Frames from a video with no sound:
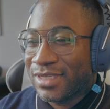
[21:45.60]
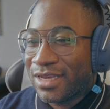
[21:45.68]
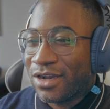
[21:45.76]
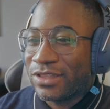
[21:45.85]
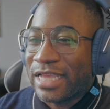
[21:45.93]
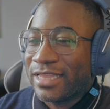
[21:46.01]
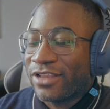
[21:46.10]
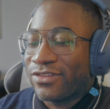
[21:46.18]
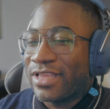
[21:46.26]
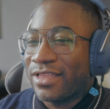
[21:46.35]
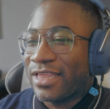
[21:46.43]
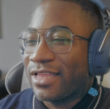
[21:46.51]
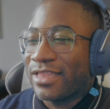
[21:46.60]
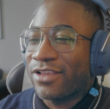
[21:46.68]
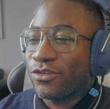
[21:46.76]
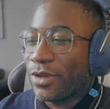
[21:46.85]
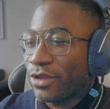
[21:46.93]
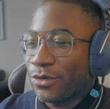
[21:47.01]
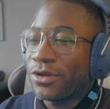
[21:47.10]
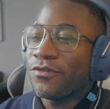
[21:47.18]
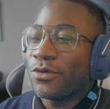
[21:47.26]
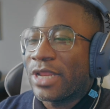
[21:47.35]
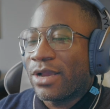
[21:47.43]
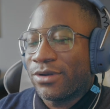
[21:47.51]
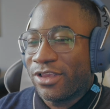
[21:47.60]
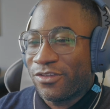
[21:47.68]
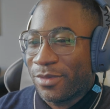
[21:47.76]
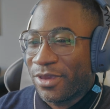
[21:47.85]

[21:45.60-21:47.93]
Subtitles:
That's a regular interview nowadays,